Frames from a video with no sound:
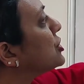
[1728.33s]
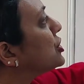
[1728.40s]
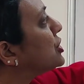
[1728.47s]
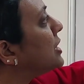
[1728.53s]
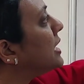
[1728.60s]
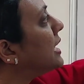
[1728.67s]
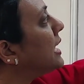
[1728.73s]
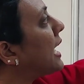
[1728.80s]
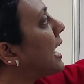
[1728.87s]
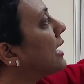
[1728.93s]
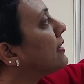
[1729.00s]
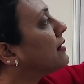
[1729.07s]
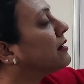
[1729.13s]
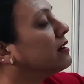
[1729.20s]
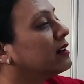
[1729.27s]
she
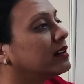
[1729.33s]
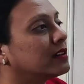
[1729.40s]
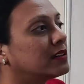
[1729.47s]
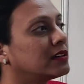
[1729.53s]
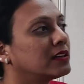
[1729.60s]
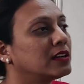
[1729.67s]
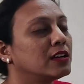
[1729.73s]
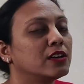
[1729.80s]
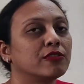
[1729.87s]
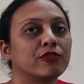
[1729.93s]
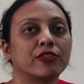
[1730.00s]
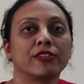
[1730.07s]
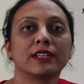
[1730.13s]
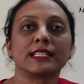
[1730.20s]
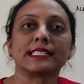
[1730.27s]
and her.
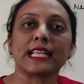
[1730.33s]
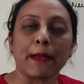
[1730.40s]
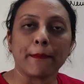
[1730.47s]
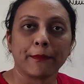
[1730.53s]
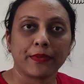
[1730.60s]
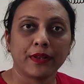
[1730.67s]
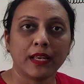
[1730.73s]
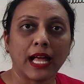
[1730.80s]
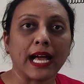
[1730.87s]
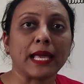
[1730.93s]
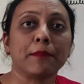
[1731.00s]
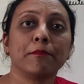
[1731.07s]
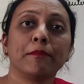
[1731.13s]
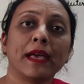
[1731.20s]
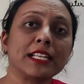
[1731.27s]
For example,
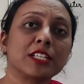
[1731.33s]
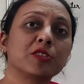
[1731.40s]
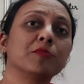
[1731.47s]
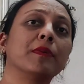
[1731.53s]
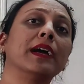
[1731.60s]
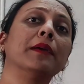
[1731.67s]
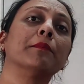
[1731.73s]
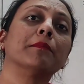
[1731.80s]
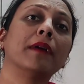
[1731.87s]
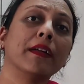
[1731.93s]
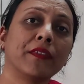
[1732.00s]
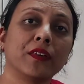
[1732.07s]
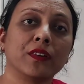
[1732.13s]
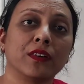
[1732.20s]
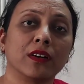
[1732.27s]
I met my
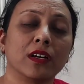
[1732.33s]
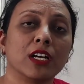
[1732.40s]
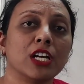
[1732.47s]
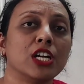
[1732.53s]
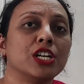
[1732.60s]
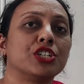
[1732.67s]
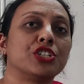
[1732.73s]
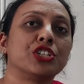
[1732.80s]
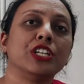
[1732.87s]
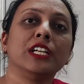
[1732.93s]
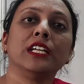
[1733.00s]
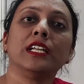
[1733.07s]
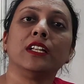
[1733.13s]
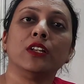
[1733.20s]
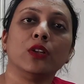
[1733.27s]
mother.
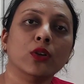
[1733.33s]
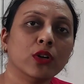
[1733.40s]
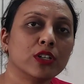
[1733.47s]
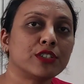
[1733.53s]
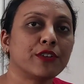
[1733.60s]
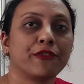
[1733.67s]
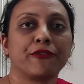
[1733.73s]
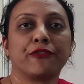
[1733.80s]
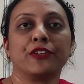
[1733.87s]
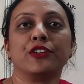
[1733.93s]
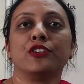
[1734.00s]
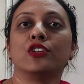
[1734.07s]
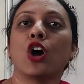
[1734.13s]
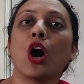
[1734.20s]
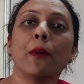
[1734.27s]
She looked
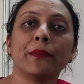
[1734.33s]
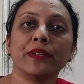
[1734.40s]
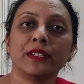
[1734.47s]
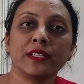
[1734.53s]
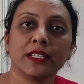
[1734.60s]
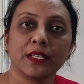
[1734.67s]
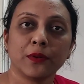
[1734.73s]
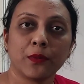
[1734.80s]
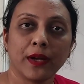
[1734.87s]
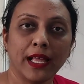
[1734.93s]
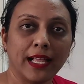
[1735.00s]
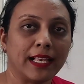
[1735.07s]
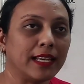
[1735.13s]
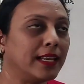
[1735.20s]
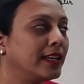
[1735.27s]
phenomenally
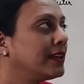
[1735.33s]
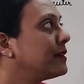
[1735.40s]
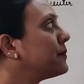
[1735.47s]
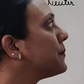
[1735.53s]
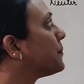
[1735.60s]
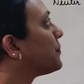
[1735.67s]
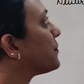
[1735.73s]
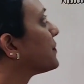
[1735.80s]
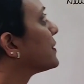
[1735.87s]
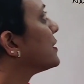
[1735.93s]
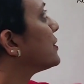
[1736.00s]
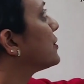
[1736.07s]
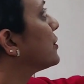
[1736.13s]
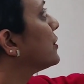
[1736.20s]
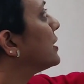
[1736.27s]
well.
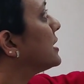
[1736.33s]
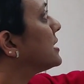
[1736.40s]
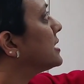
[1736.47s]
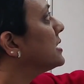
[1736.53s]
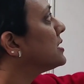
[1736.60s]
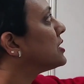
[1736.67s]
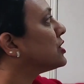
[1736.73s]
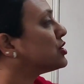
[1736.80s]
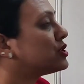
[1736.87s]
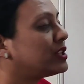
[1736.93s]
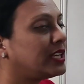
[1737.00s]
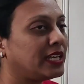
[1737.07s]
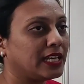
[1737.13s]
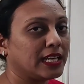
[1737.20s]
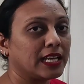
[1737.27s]
So it is
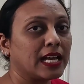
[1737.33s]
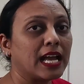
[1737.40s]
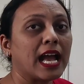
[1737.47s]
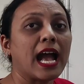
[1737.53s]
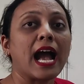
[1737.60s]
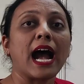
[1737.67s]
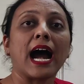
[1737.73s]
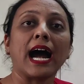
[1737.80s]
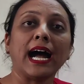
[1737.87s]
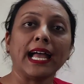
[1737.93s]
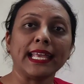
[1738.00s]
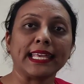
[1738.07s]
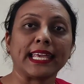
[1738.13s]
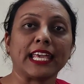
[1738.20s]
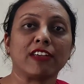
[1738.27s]
she.
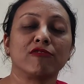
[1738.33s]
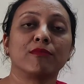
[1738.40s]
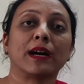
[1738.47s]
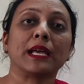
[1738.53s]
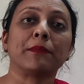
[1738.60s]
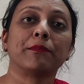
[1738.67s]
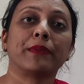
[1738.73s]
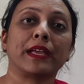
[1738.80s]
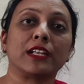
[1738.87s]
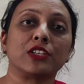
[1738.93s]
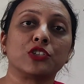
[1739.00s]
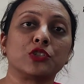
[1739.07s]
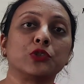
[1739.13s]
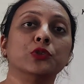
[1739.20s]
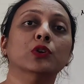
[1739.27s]
I gave my
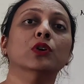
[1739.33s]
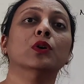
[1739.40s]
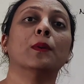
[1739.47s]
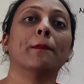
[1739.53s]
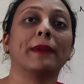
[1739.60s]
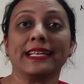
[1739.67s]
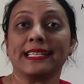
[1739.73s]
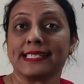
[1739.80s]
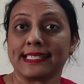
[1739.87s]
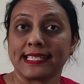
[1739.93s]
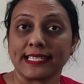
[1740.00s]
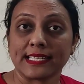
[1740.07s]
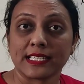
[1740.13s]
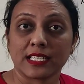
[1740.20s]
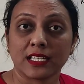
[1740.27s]
pen to my
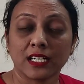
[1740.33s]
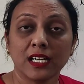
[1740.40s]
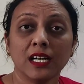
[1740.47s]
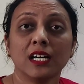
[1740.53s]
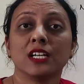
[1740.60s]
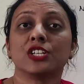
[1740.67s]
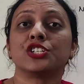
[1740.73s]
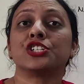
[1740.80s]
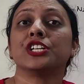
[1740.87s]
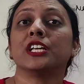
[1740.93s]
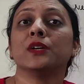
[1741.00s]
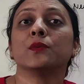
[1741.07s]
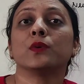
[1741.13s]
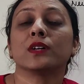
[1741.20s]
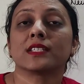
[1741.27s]
sister.
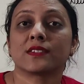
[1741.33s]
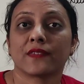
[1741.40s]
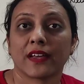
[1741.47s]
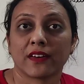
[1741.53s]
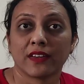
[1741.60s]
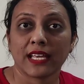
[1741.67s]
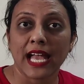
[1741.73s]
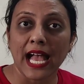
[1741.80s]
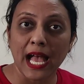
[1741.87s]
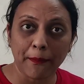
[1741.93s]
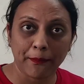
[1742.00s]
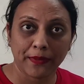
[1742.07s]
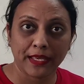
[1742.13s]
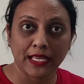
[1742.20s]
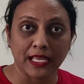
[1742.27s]
She was very
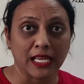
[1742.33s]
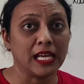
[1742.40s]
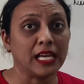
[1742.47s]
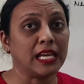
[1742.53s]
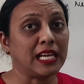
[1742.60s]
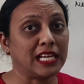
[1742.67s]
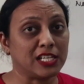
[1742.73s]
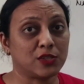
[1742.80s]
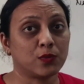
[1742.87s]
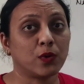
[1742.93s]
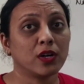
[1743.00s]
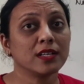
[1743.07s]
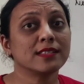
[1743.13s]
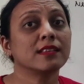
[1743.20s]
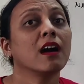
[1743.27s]
happy. It
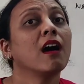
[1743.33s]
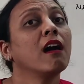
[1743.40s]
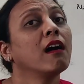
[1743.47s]
was